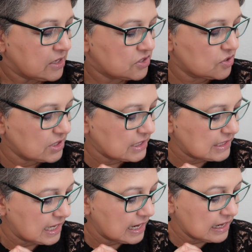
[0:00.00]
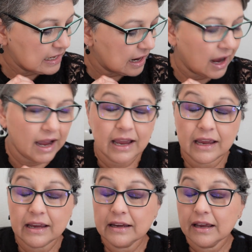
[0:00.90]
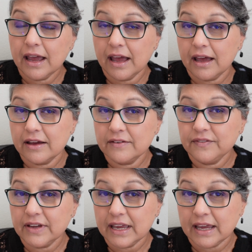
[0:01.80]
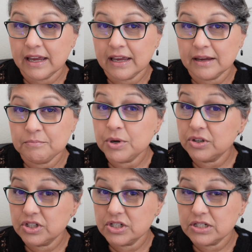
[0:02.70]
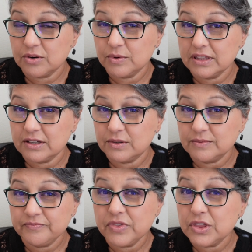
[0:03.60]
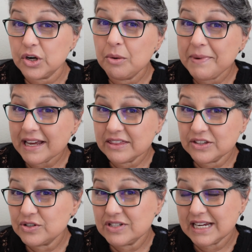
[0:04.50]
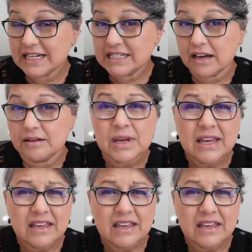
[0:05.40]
so today I have a book to share with you. Throwback Thursday time.